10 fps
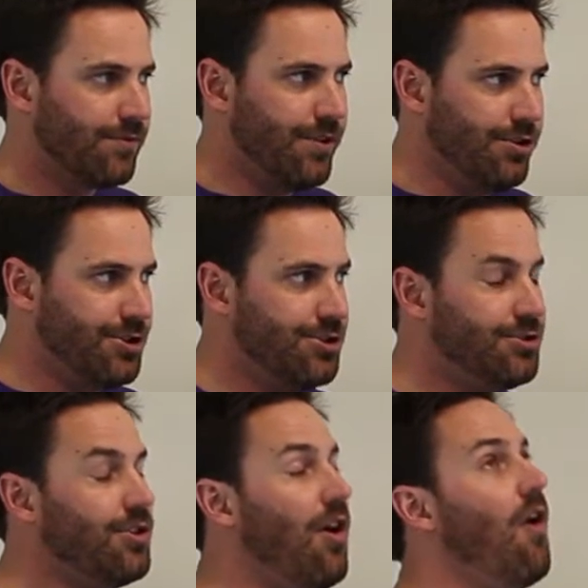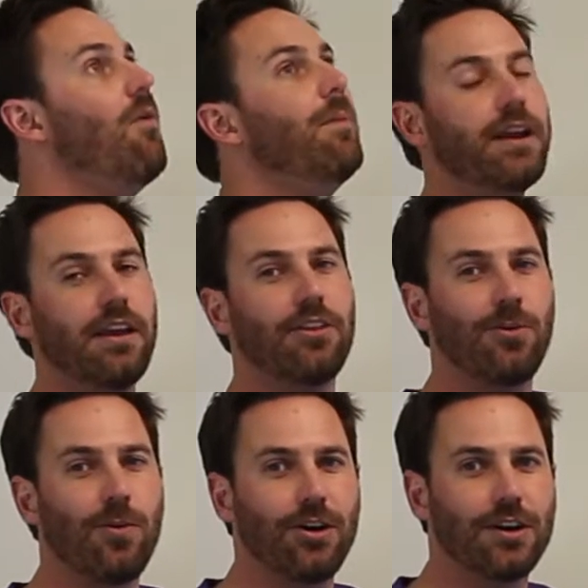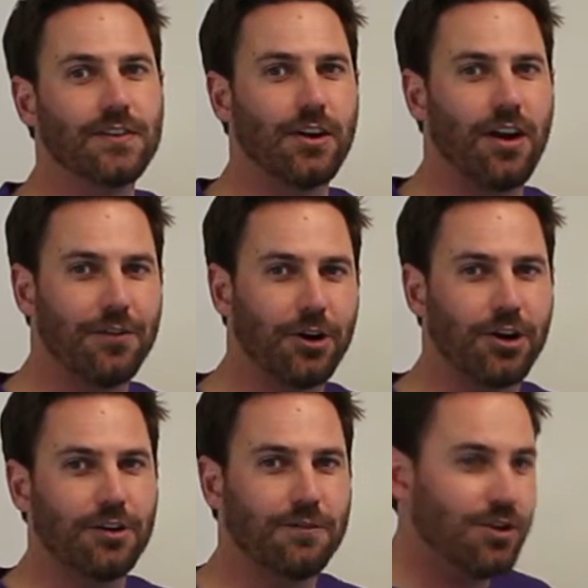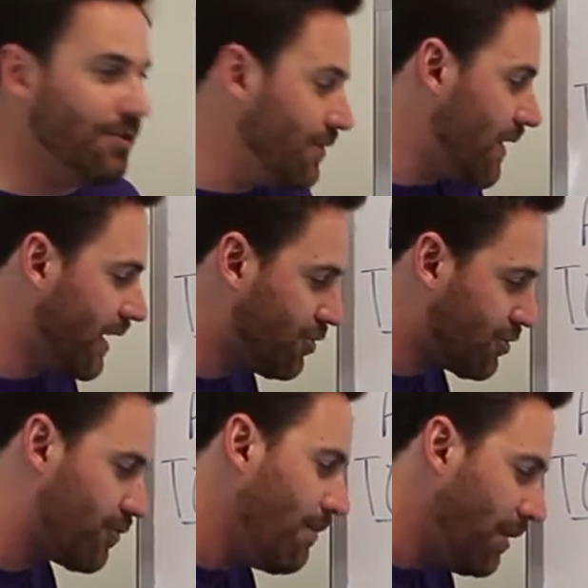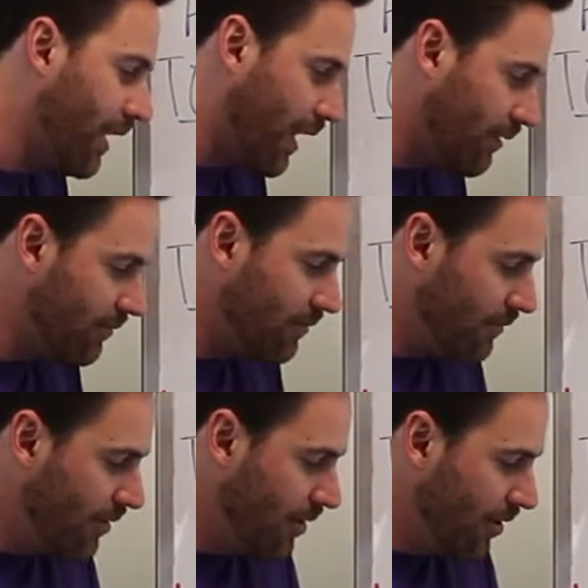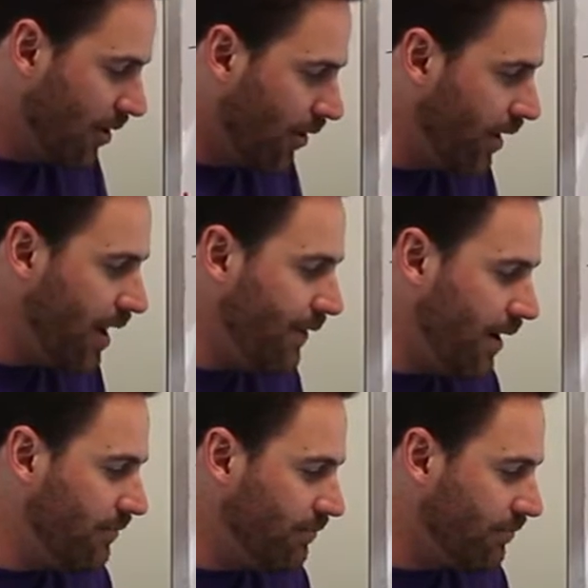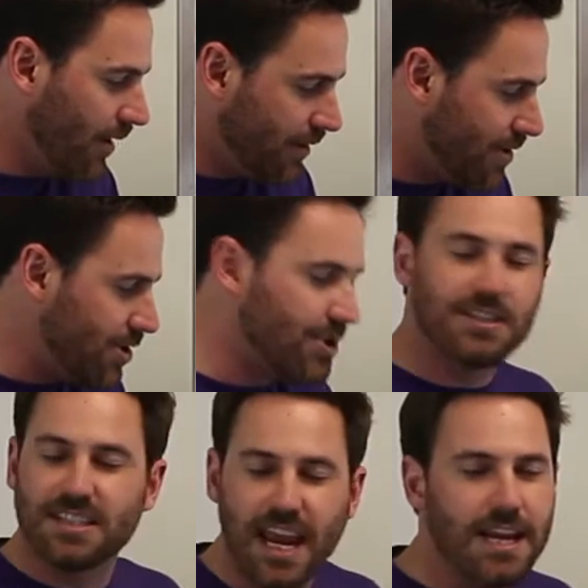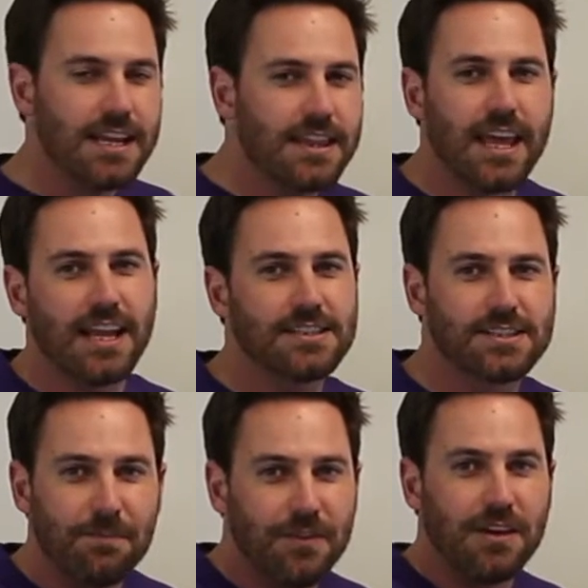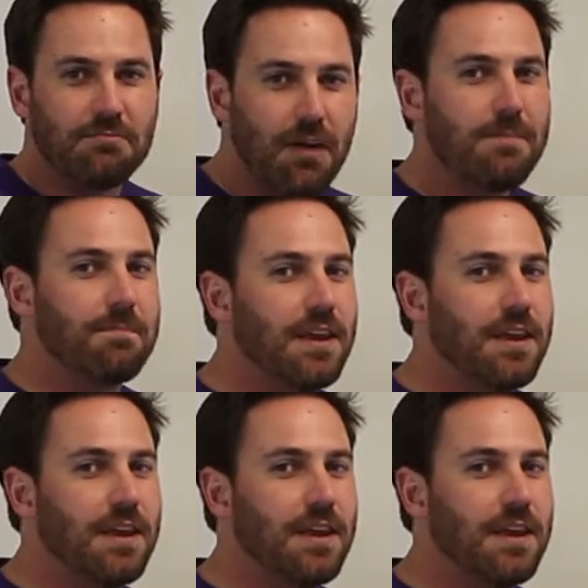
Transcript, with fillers: there's so many other words that an author could have used, like troubling, or even it just stating that something might